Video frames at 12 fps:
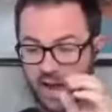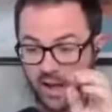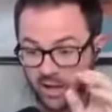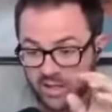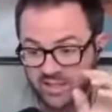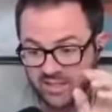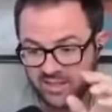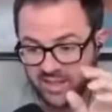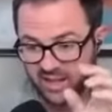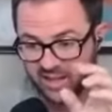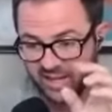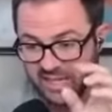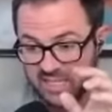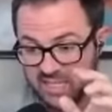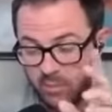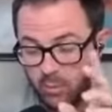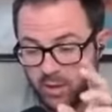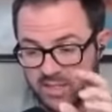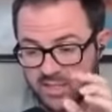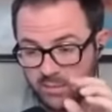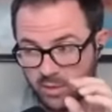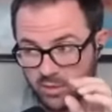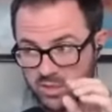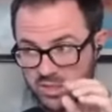I honestly think, in some ways, the
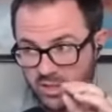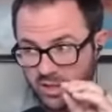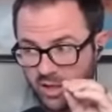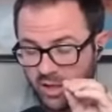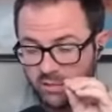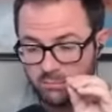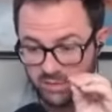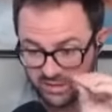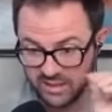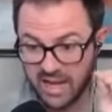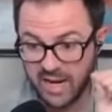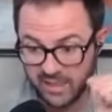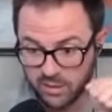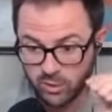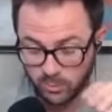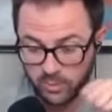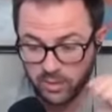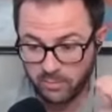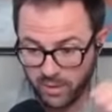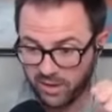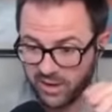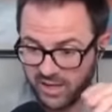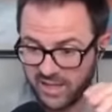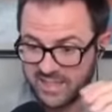most malign group in
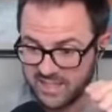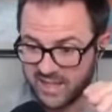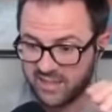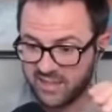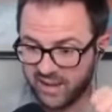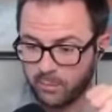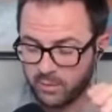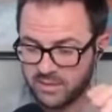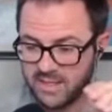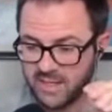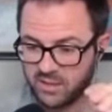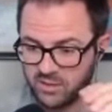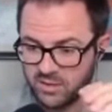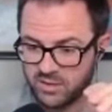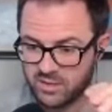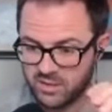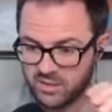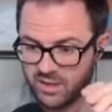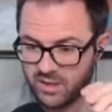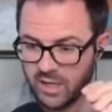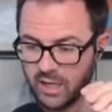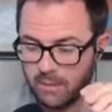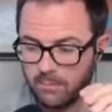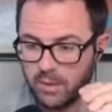America is nothing in particulars
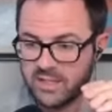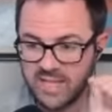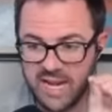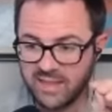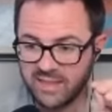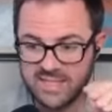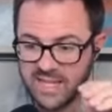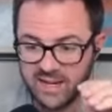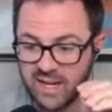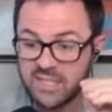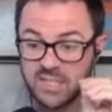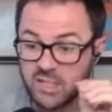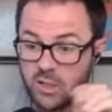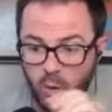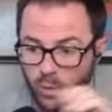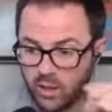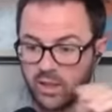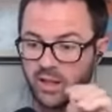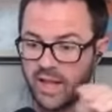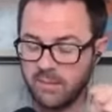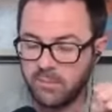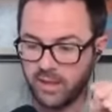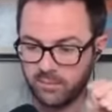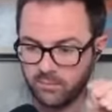because atheist agnostics don't want to
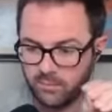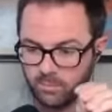claim them.